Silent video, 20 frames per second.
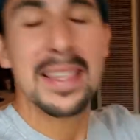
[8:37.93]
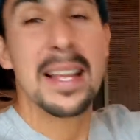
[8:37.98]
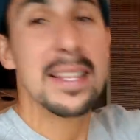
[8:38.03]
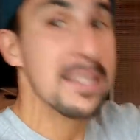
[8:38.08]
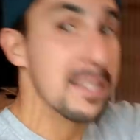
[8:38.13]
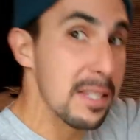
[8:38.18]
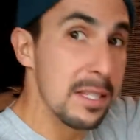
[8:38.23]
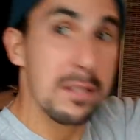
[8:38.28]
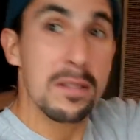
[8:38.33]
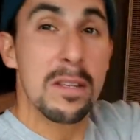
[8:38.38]

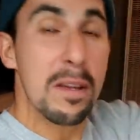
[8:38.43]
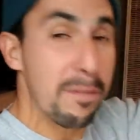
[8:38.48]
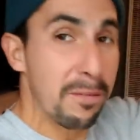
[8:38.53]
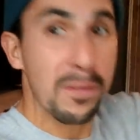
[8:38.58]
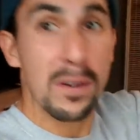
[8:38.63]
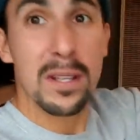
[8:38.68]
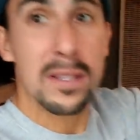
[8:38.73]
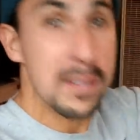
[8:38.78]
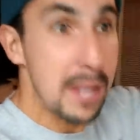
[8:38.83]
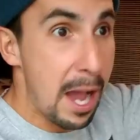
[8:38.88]
that's a
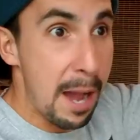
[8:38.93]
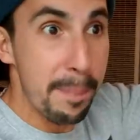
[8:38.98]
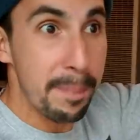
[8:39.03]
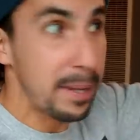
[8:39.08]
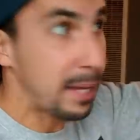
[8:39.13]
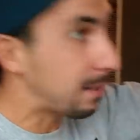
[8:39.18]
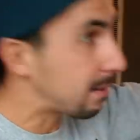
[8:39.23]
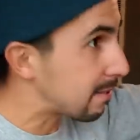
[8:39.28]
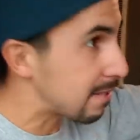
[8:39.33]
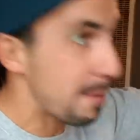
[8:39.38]
different
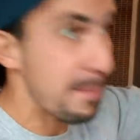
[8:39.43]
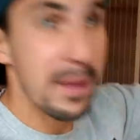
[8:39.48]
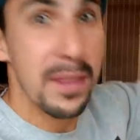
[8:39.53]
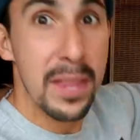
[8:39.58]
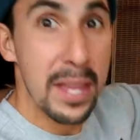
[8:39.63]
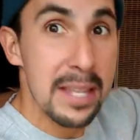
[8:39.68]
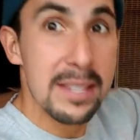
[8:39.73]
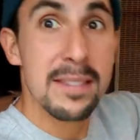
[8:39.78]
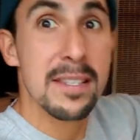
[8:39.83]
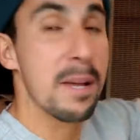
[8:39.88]
topic, some of
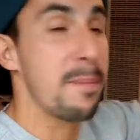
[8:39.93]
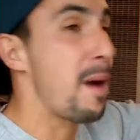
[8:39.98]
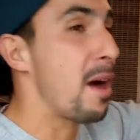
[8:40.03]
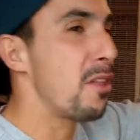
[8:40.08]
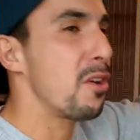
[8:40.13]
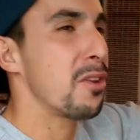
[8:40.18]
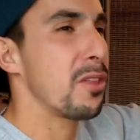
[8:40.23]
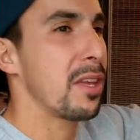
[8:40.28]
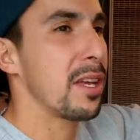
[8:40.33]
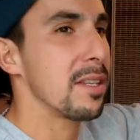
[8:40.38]
this, some
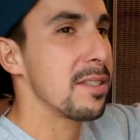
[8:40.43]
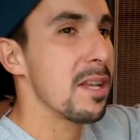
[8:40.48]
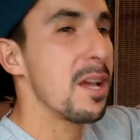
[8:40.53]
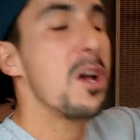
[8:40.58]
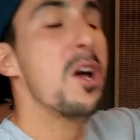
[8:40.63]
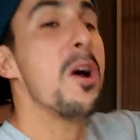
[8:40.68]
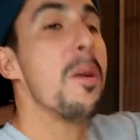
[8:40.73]
other things.